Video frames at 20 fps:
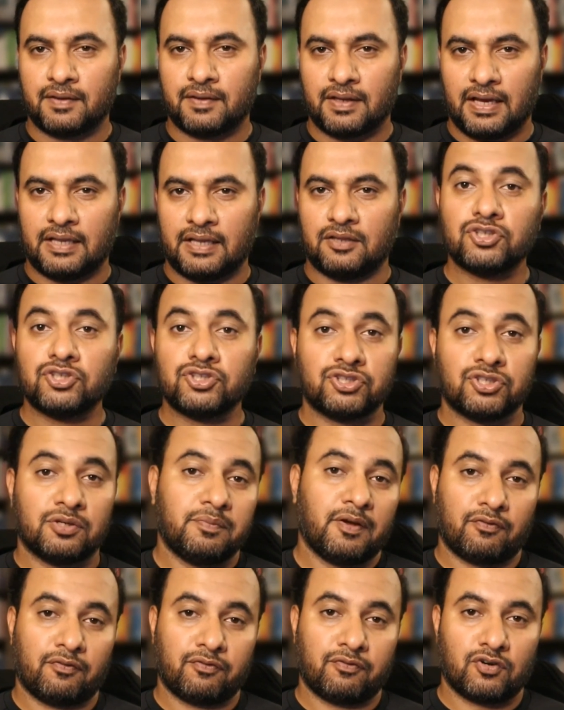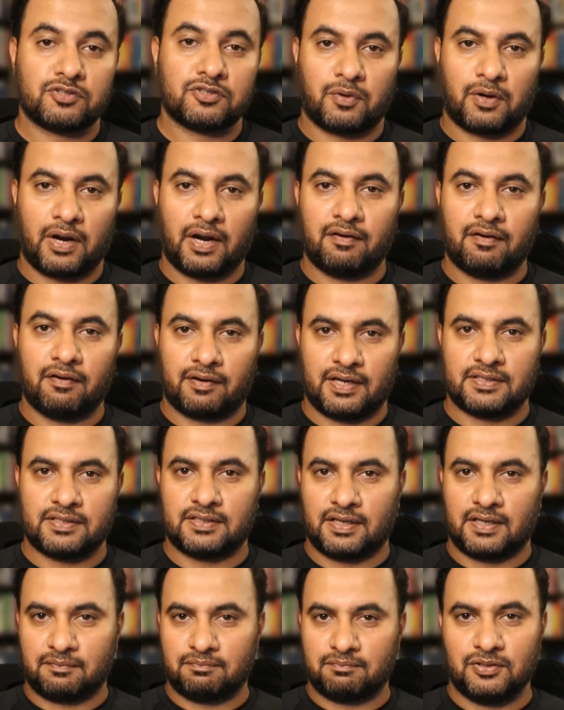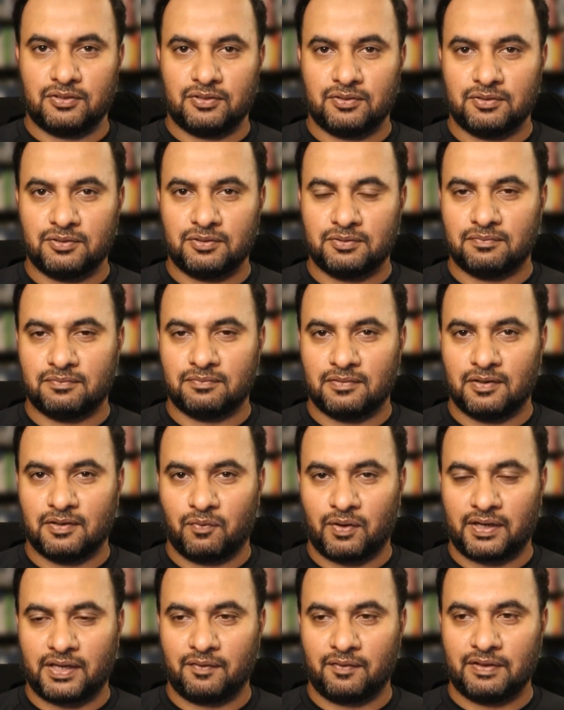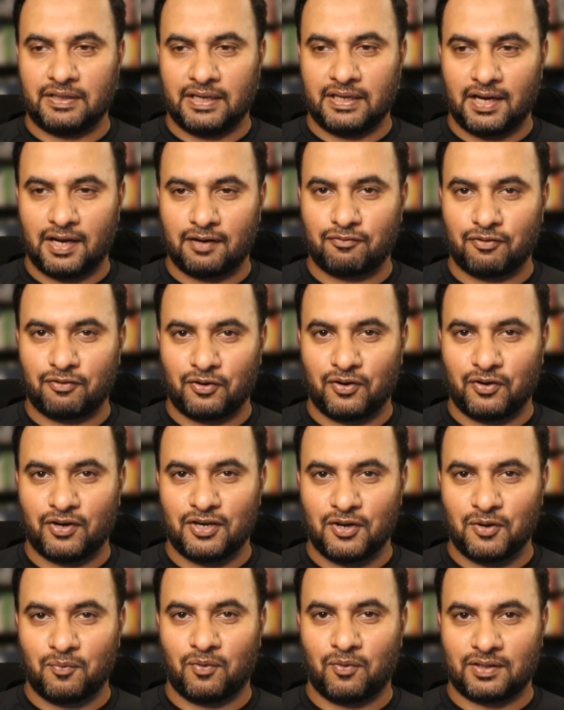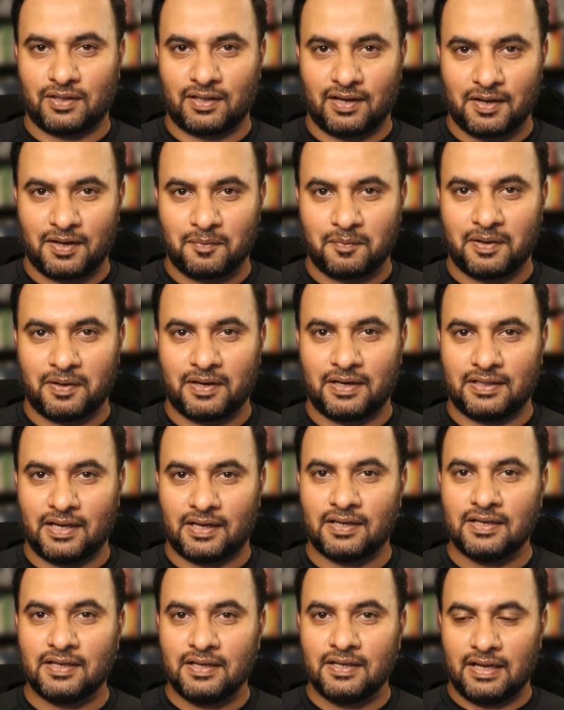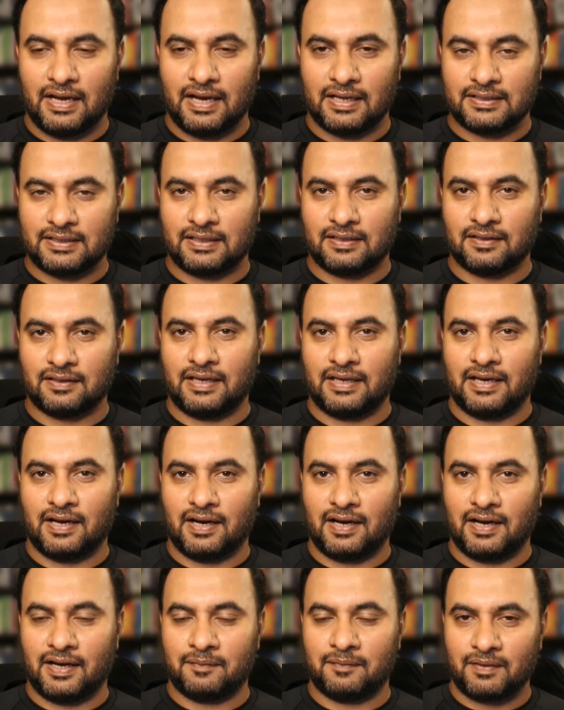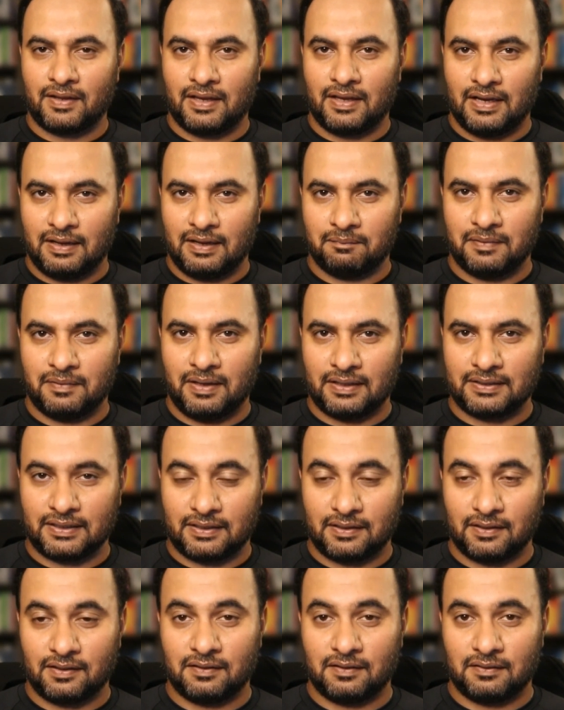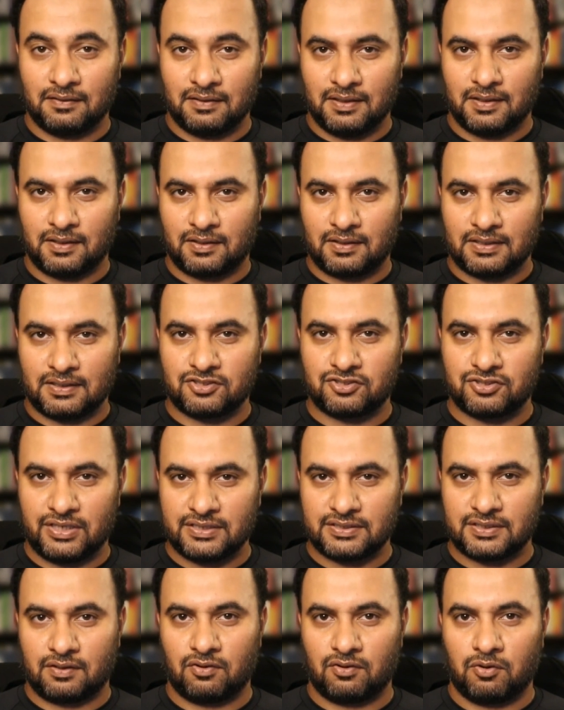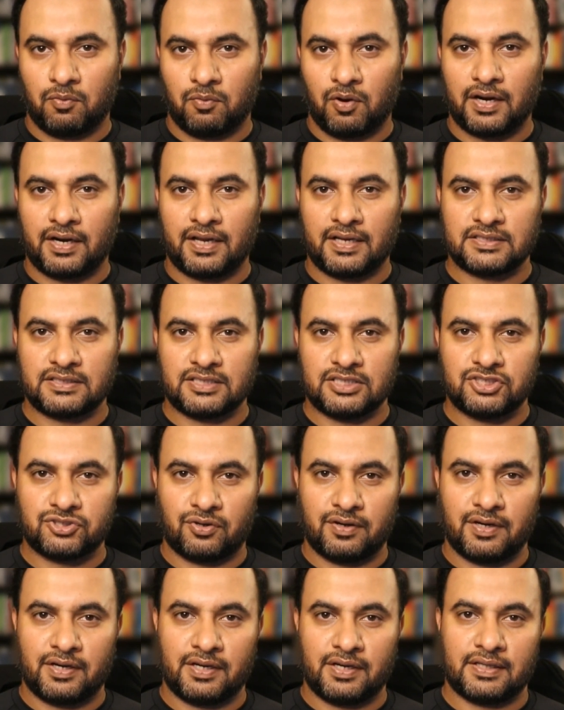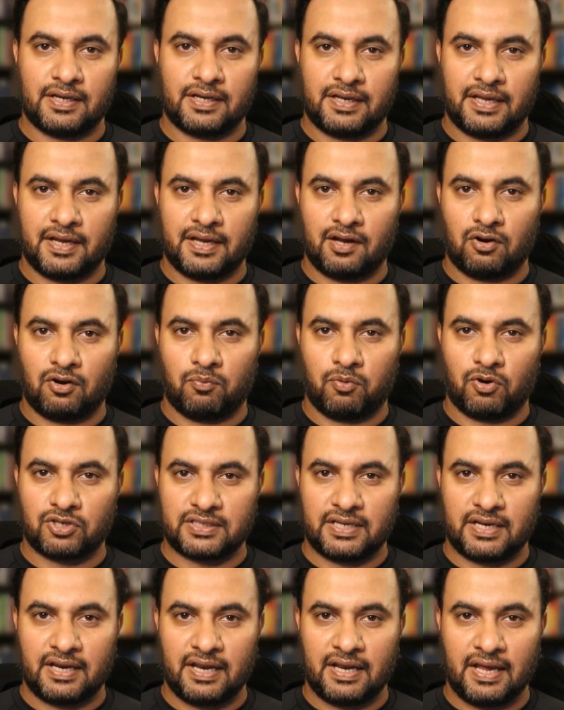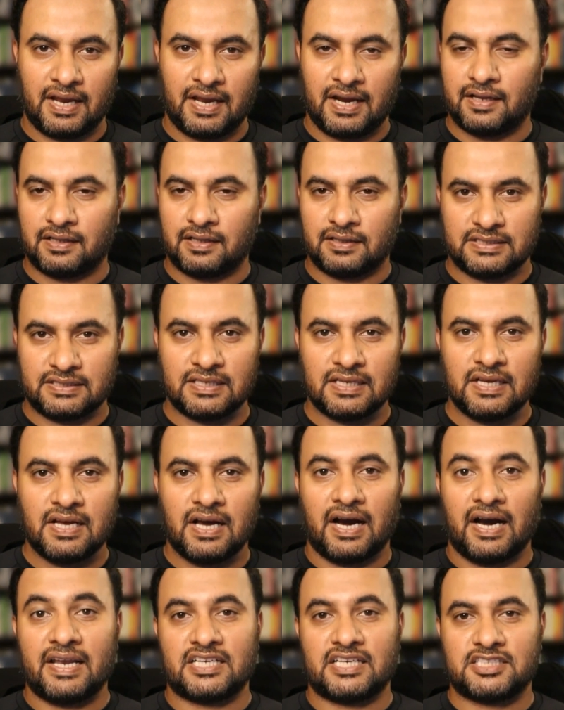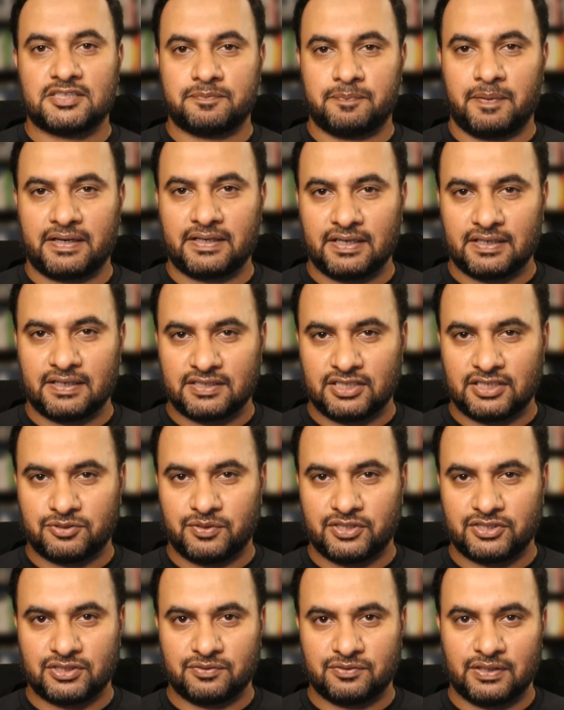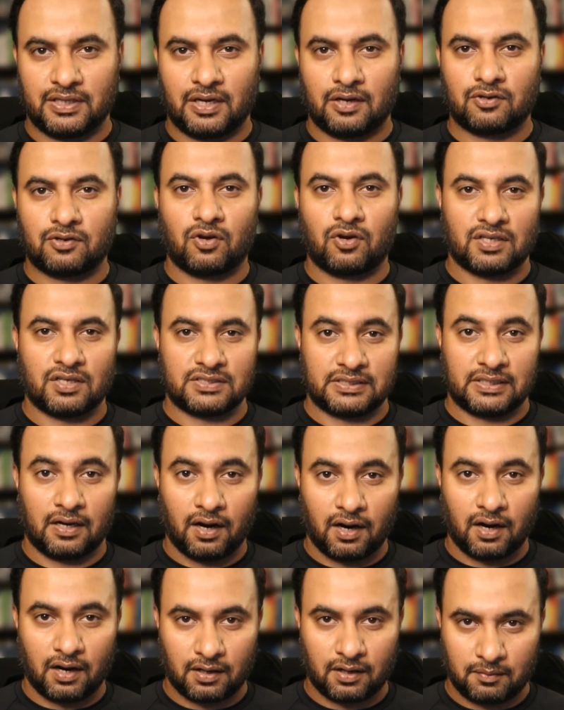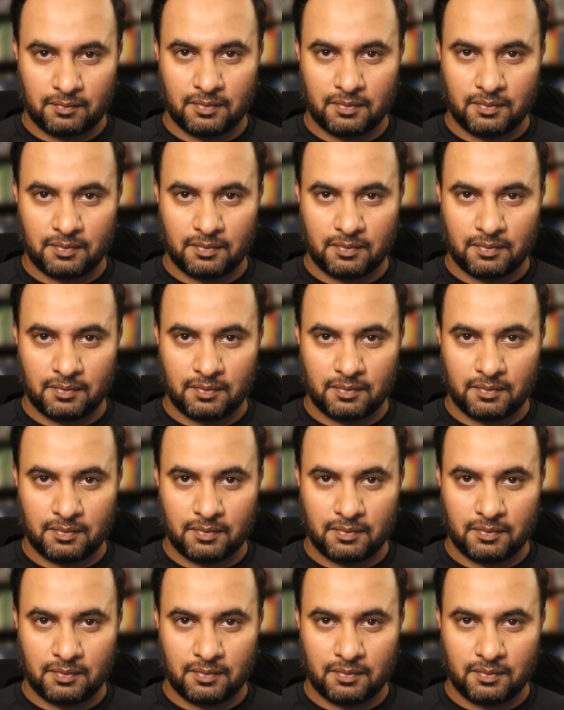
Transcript: And those should be, of course, prioritized. Like, you are working with AI for good know more than anybody that ethical AI and ethical constraints on robotics, ensuring that AI robots can handle these unexpected situations without causing harm.